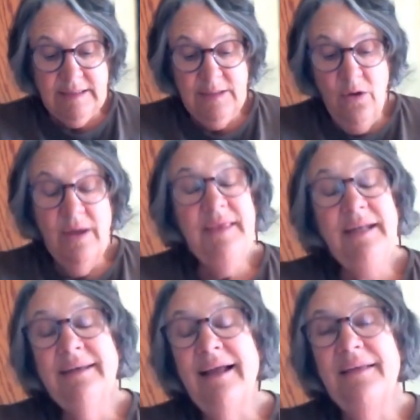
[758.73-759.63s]
and
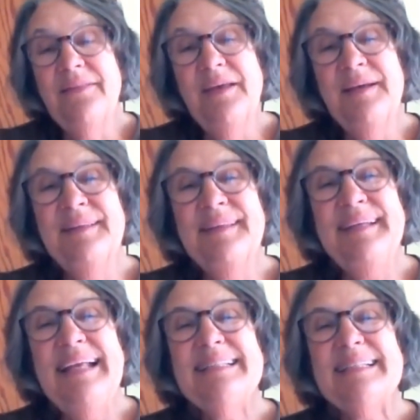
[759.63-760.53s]
then the
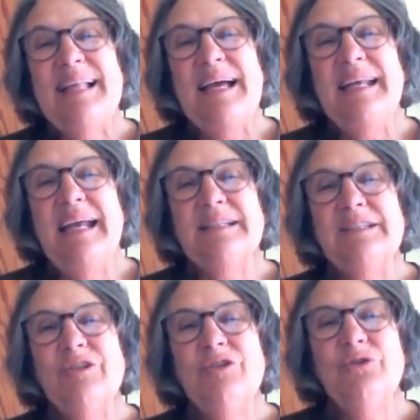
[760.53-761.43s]
next slide
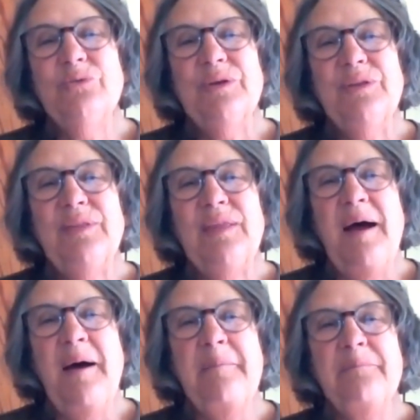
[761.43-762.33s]
has to do with
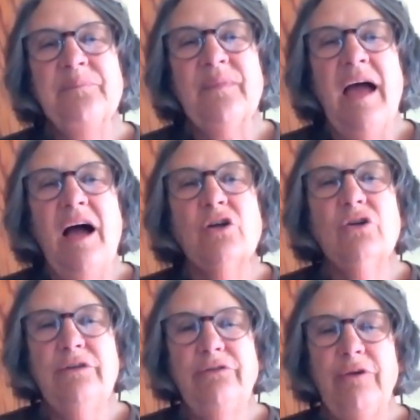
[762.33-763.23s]
a
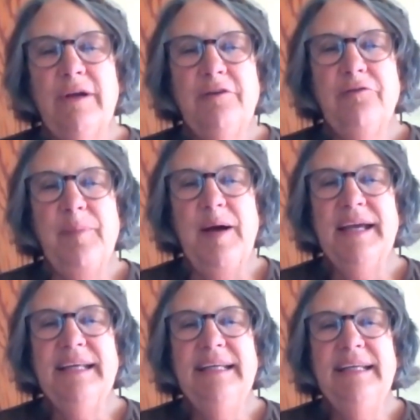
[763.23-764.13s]
good friend of mine,